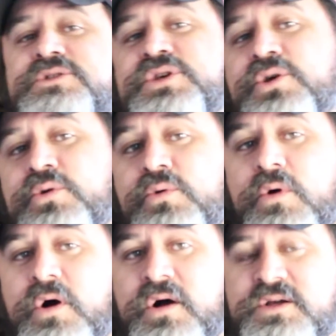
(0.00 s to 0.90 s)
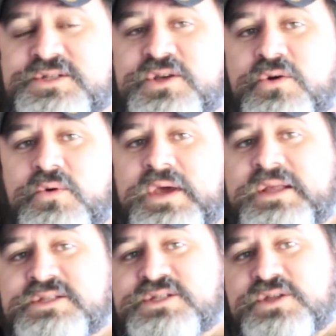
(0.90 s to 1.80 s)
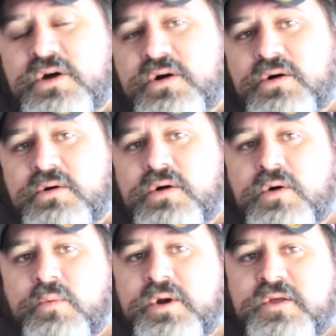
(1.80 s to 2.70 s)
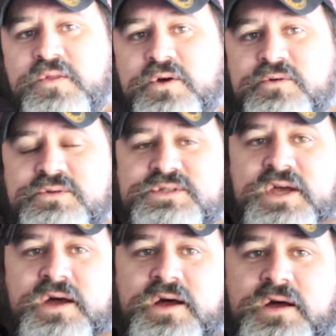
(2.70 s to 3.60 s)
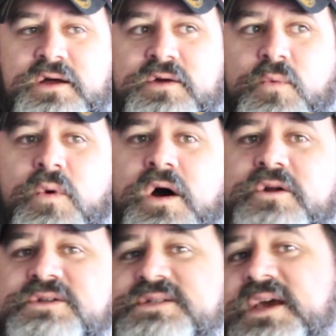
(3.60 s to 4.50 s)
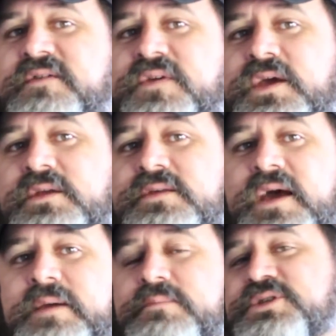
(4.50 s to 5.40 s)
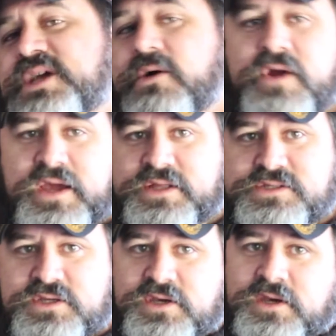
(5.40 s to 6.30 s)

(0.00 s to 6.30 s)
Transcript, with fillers: Two, also install one of those water-saving type shower heads.